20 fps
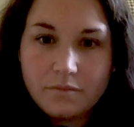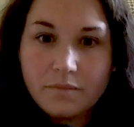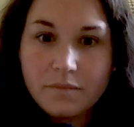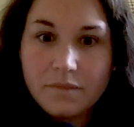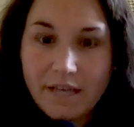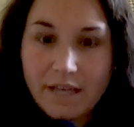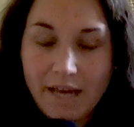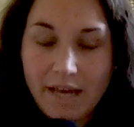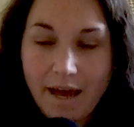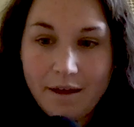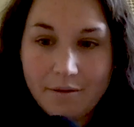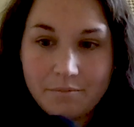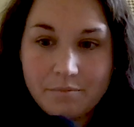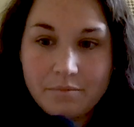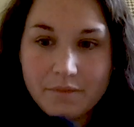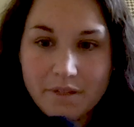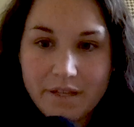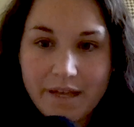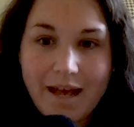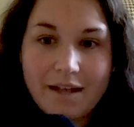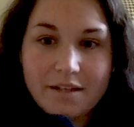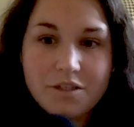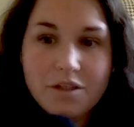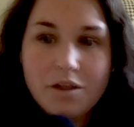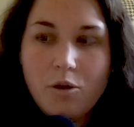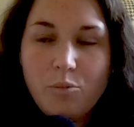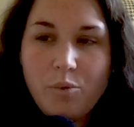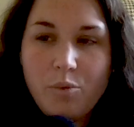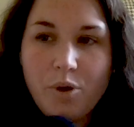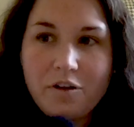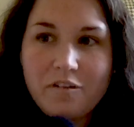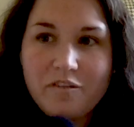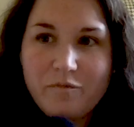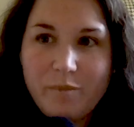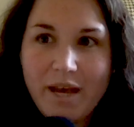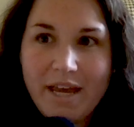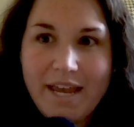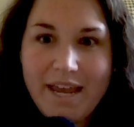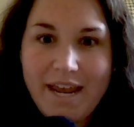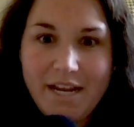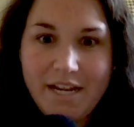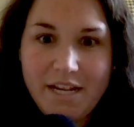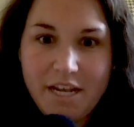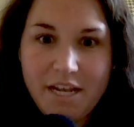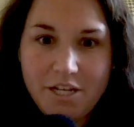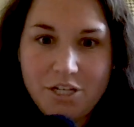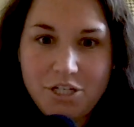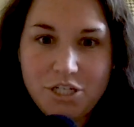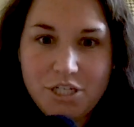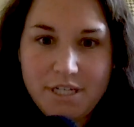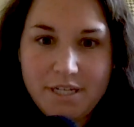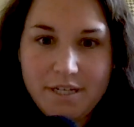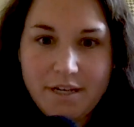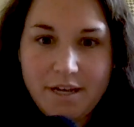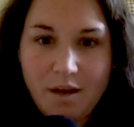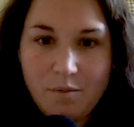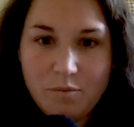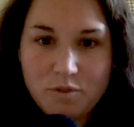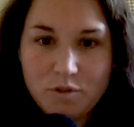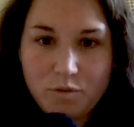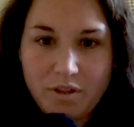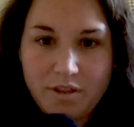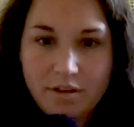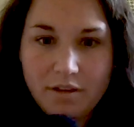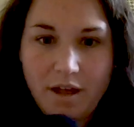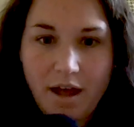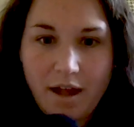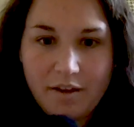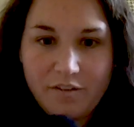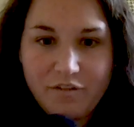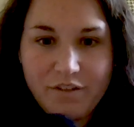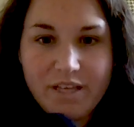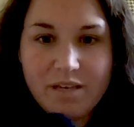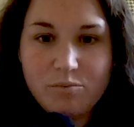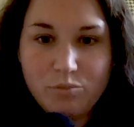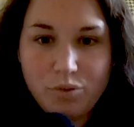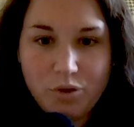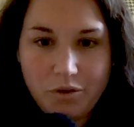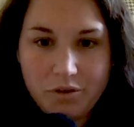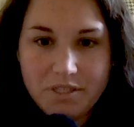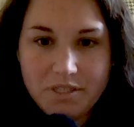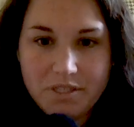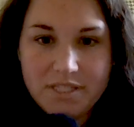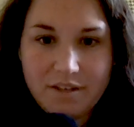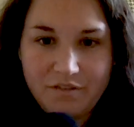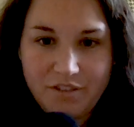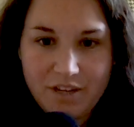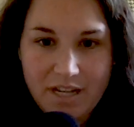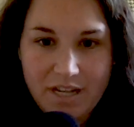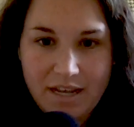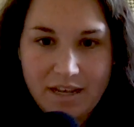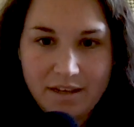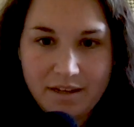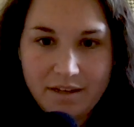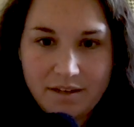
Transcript: Yeah. Yes. Part of my ADHD comes with a lot of impulsivity.